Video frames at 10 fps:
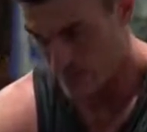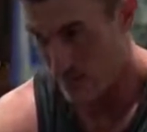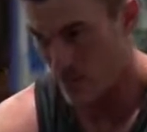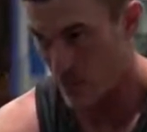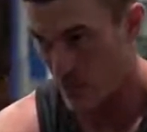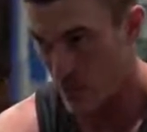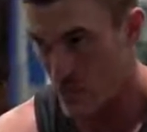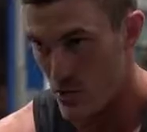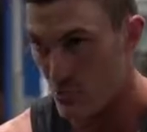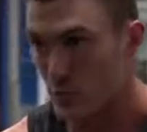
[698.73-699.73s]
down. That way
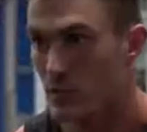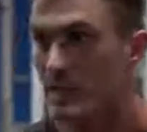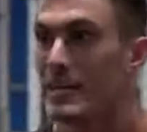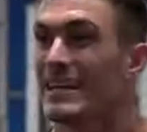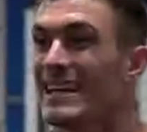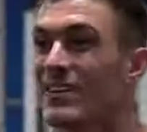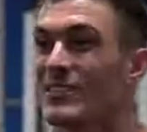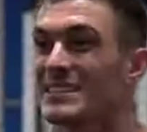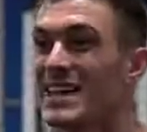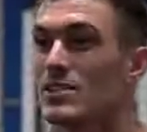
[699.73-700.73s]
you can really
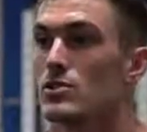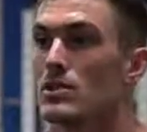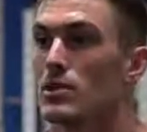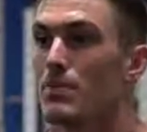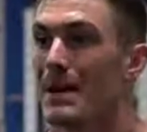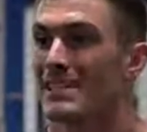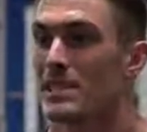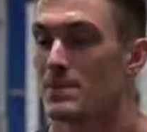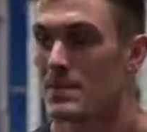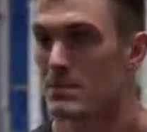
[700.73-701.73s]
emphasize using your
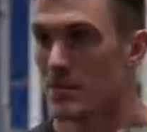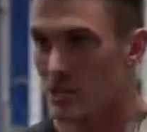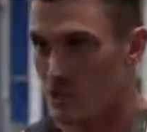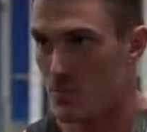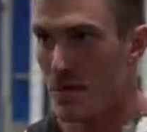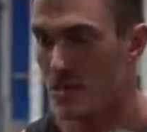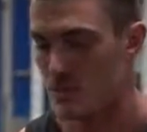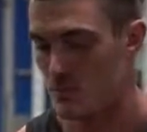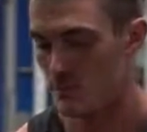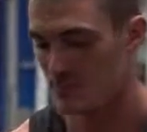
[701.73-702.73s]
biceps as much as
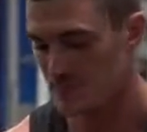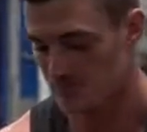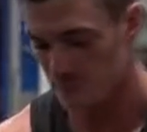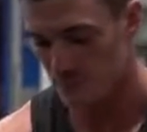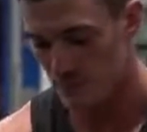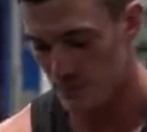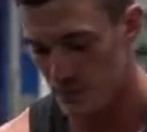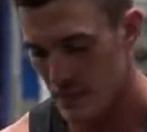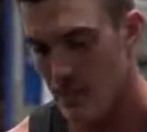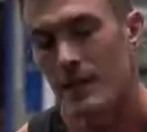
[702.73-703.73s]
possible.
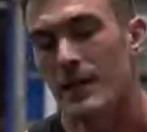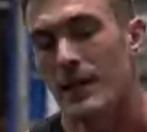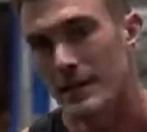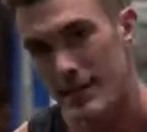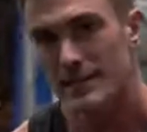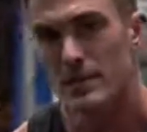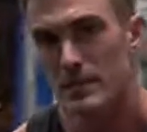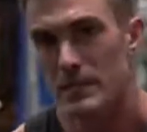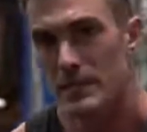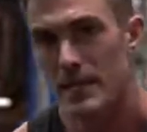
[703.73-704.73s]
And that's
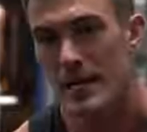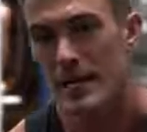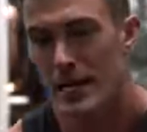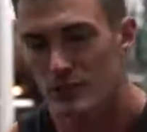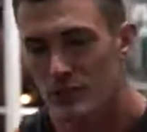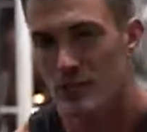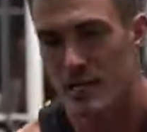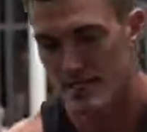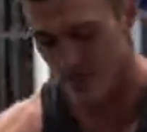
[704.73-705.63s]
gonna be exercise